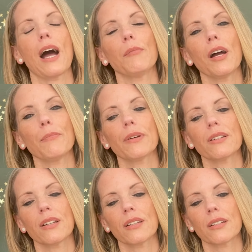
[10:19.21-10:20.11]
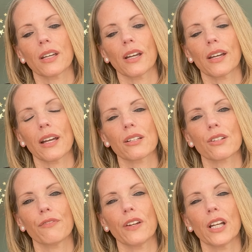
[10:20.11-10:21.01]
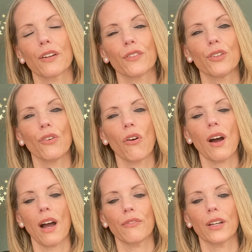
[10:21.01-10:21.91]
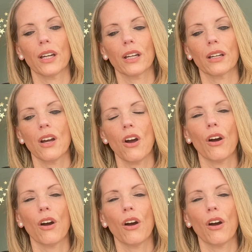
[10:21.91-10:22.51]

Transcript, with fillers: Am I persisting against a feeling of not having,